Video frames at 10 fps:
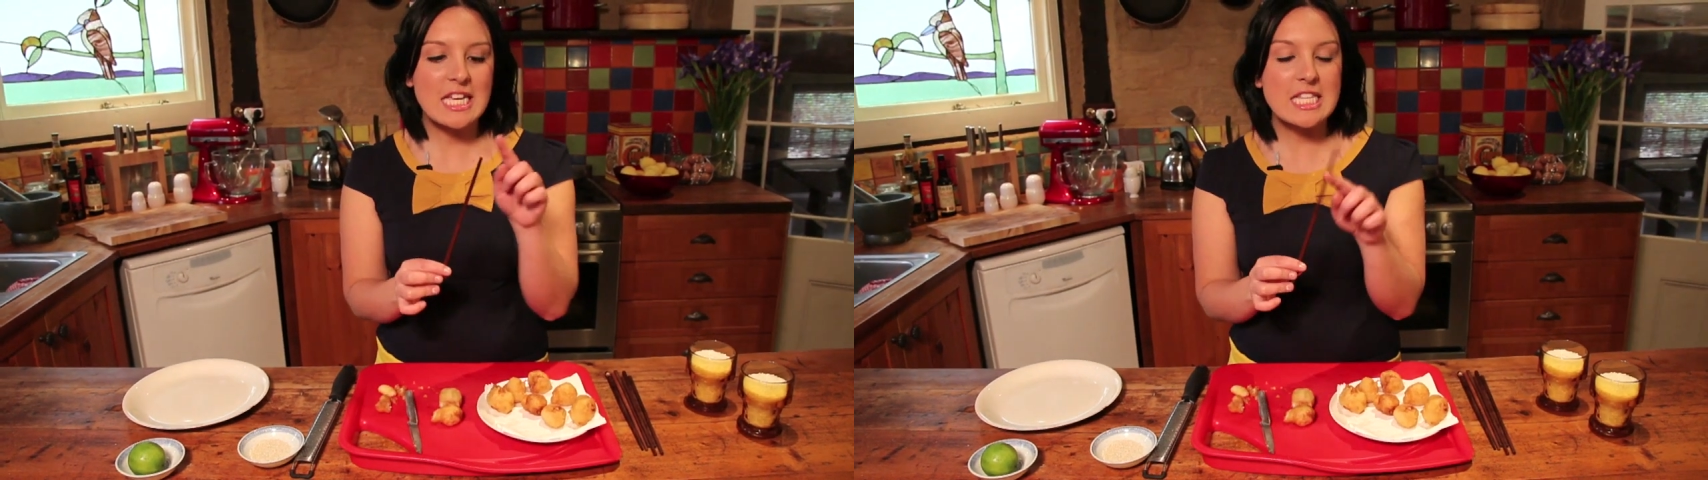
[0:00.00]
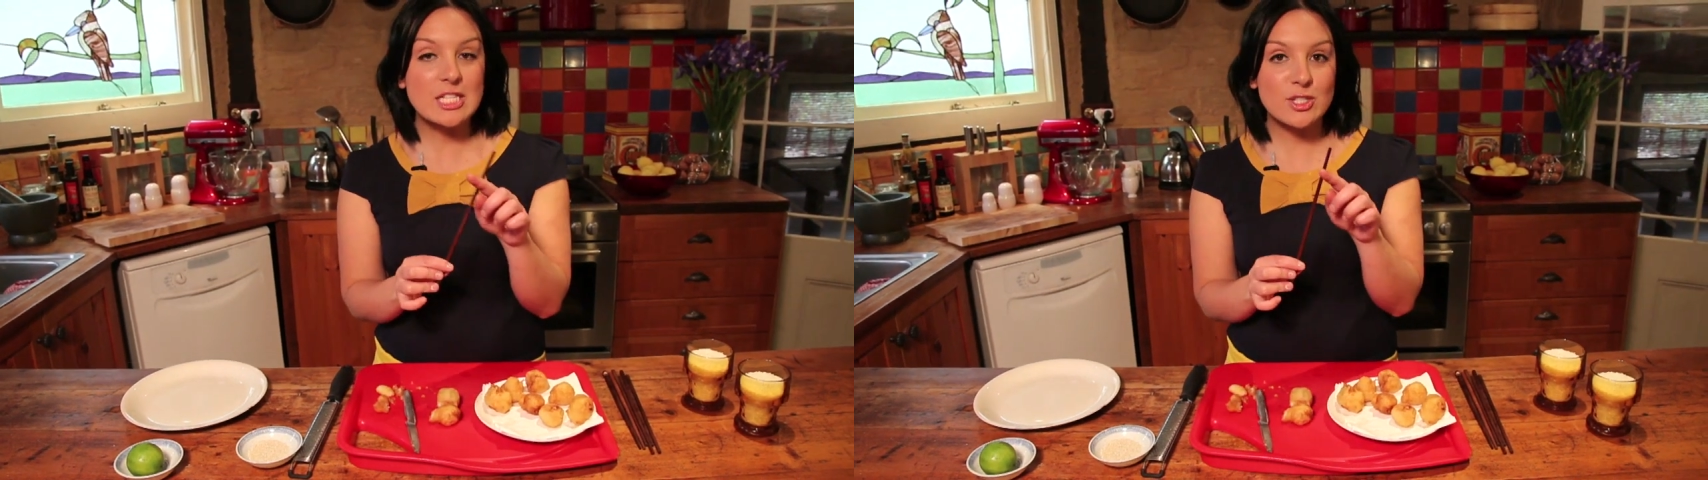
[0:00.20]

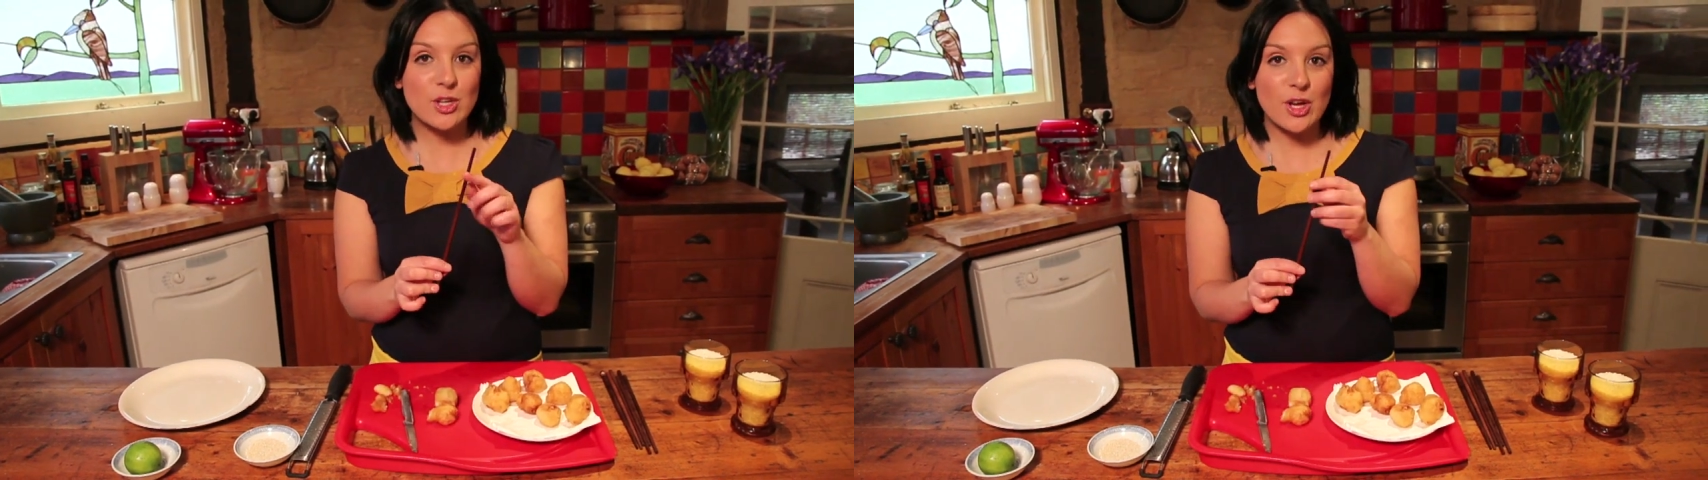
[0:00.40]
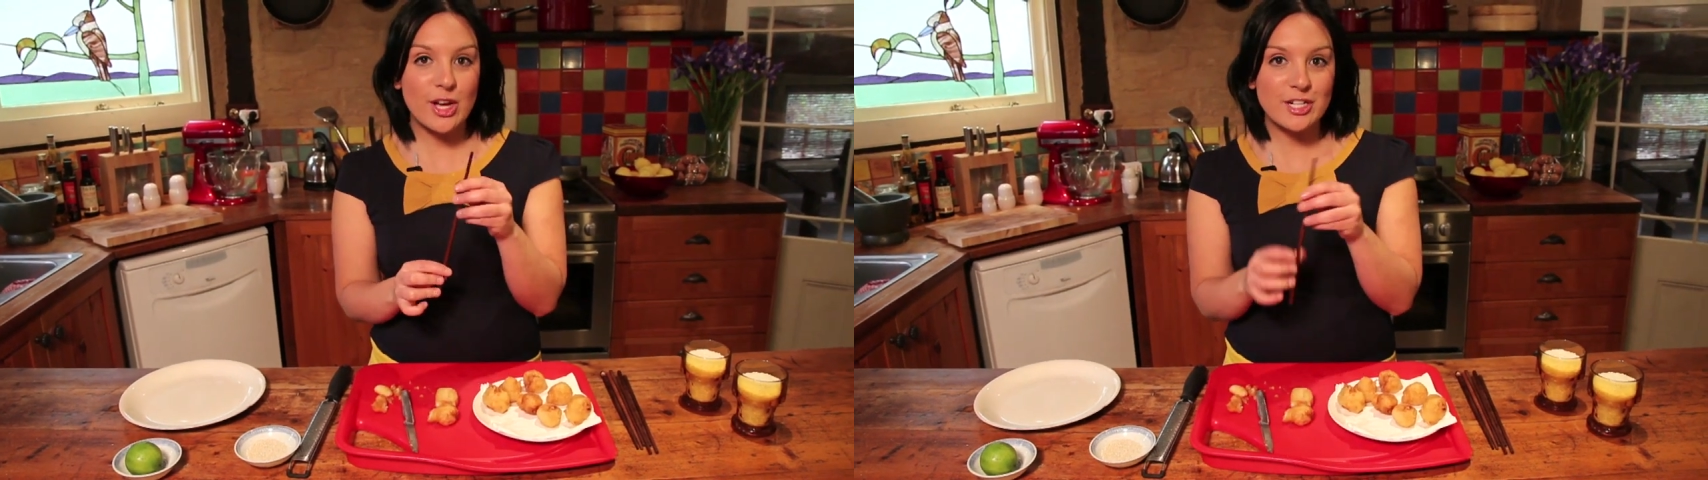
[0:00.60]

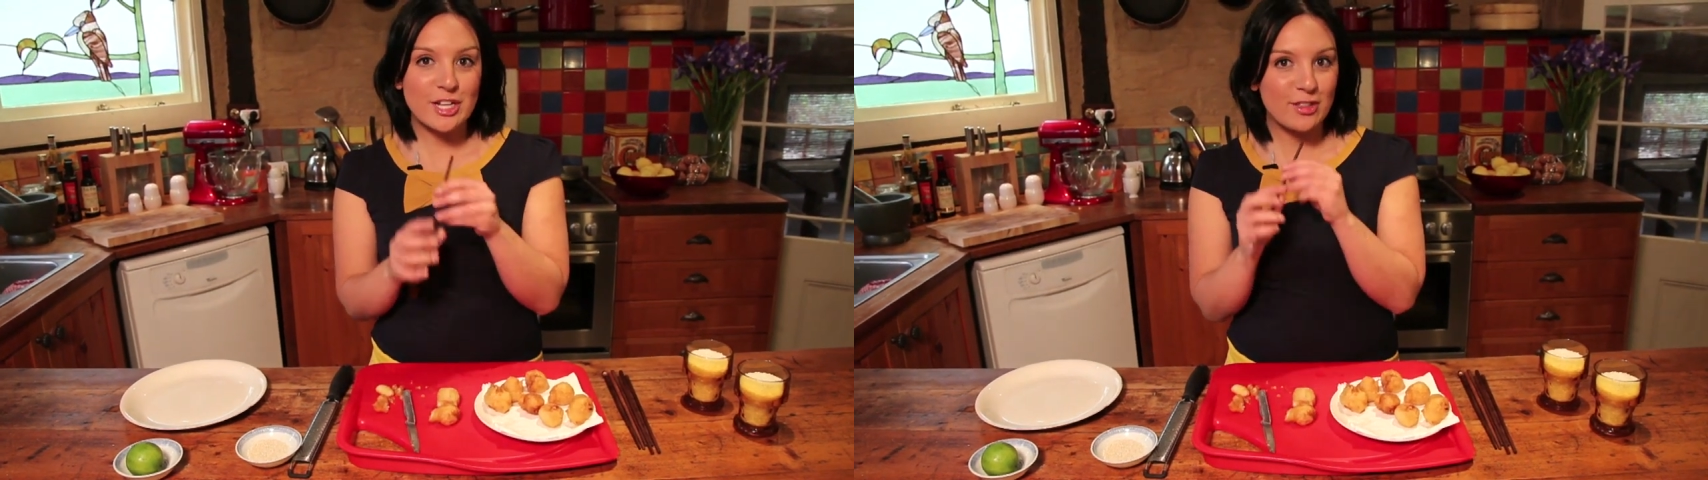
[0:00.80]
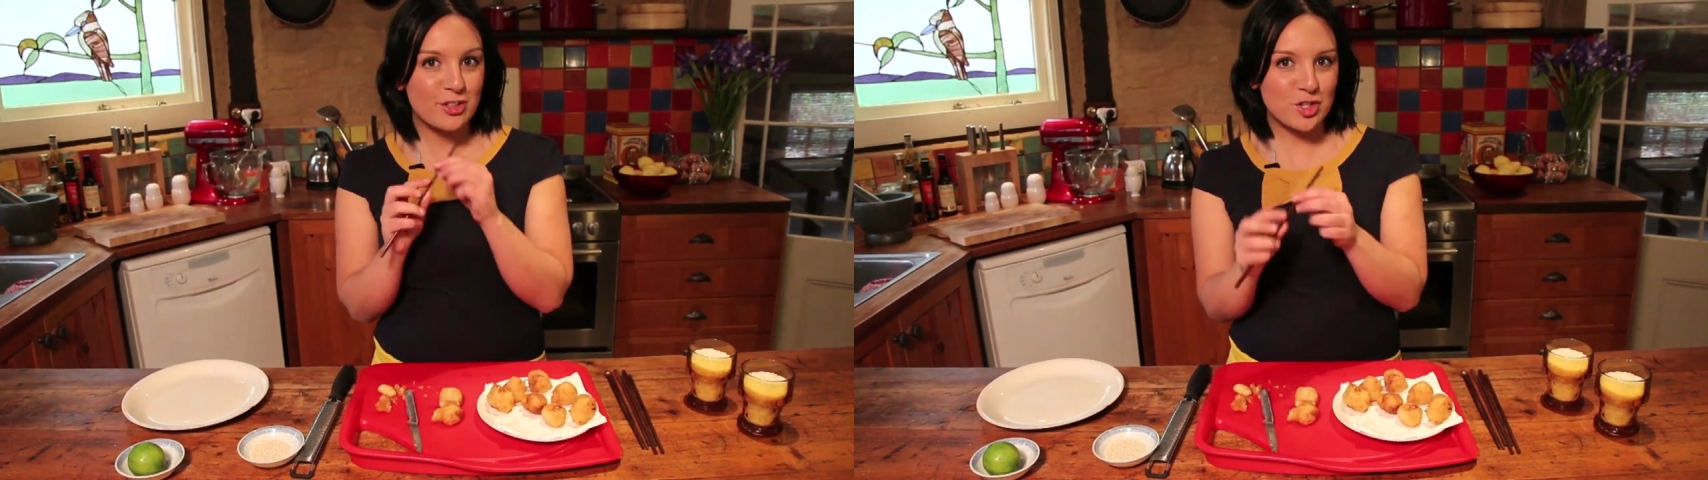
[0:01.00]
insert
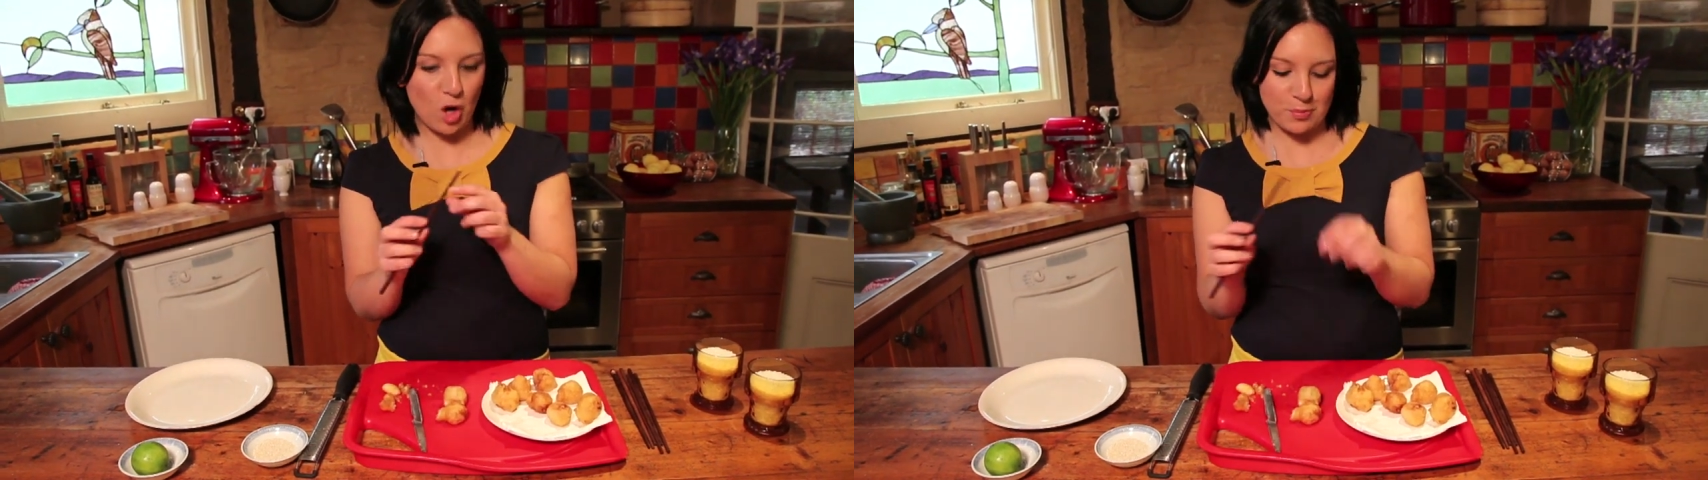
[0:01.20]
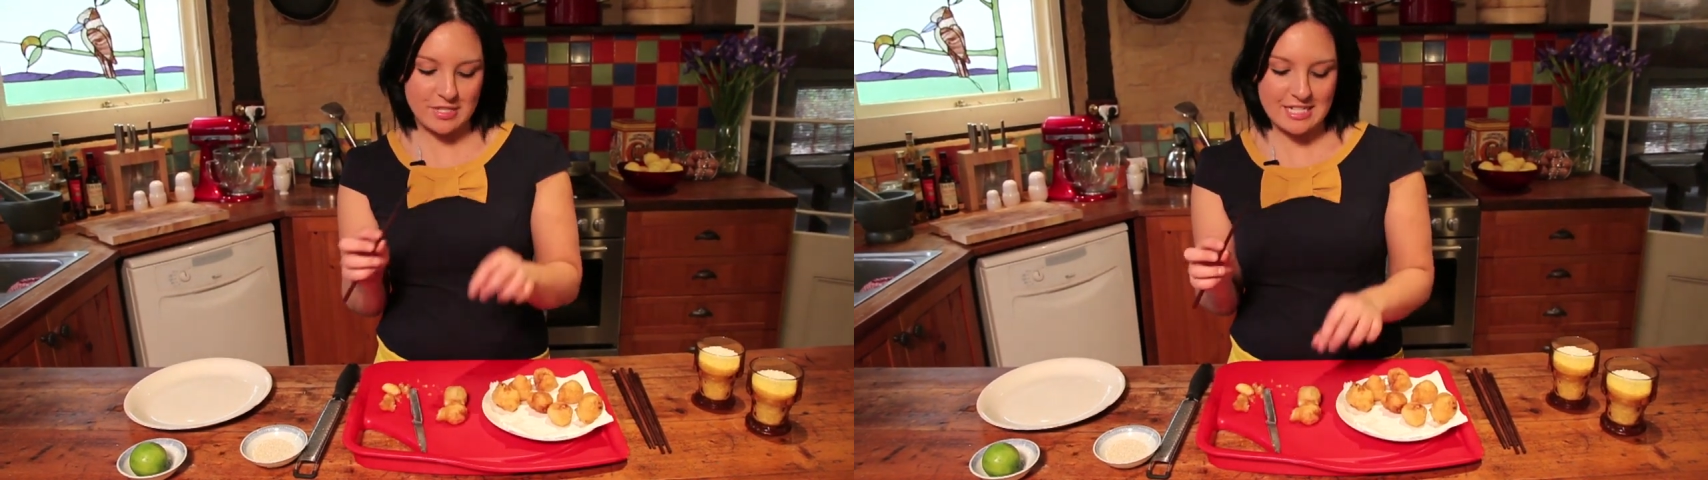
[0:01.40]
the
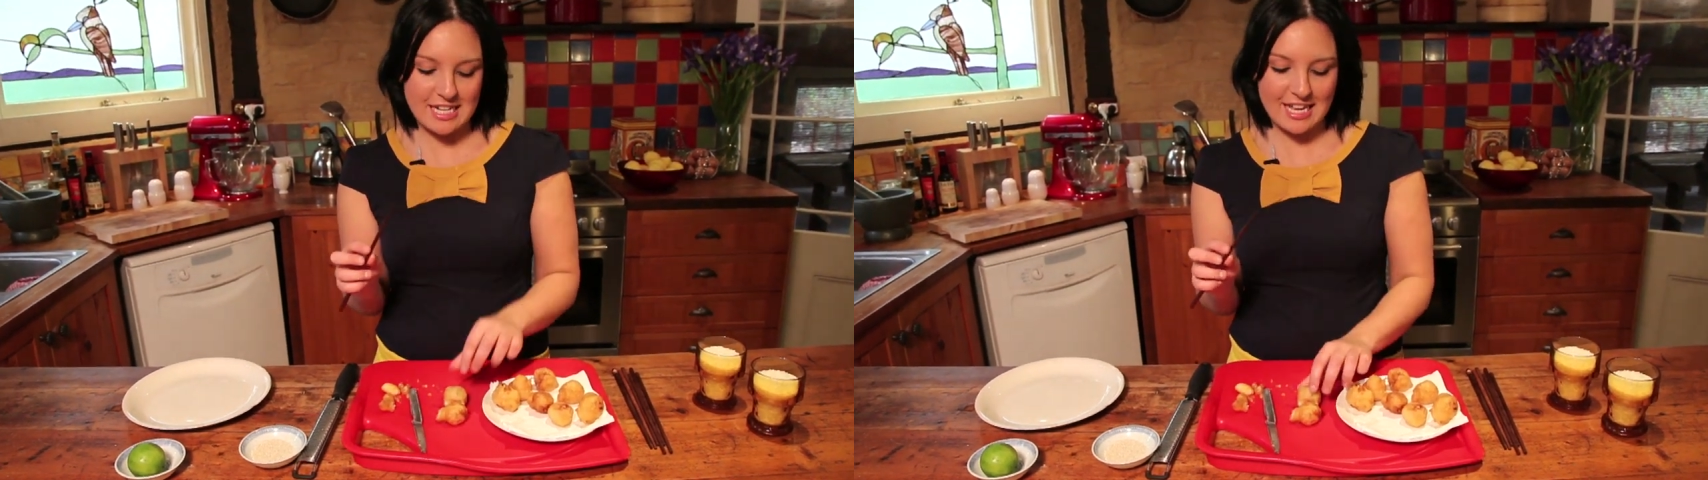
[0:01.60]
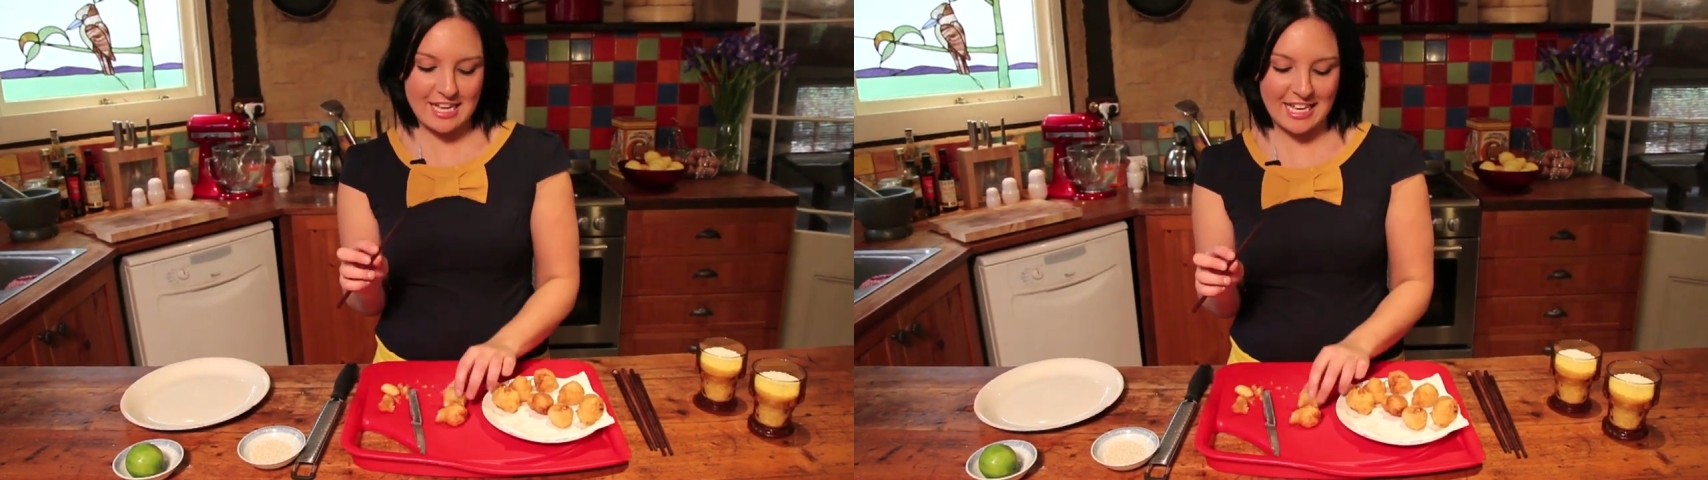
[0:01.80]

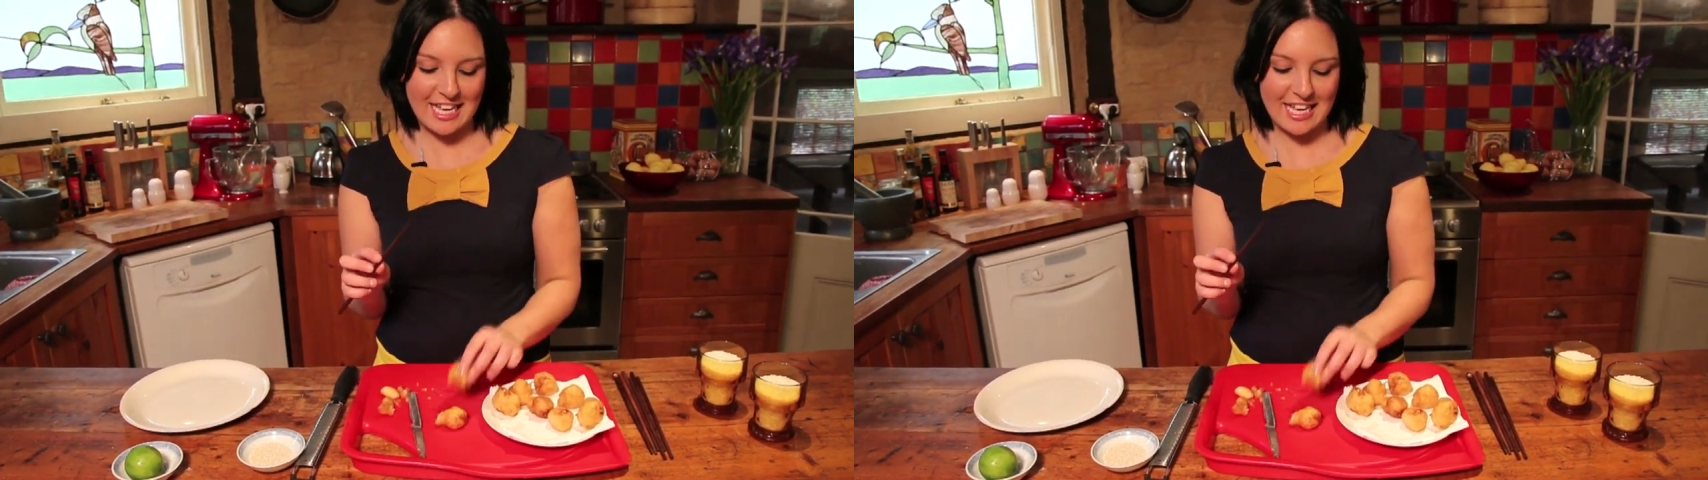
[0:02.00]
chopstick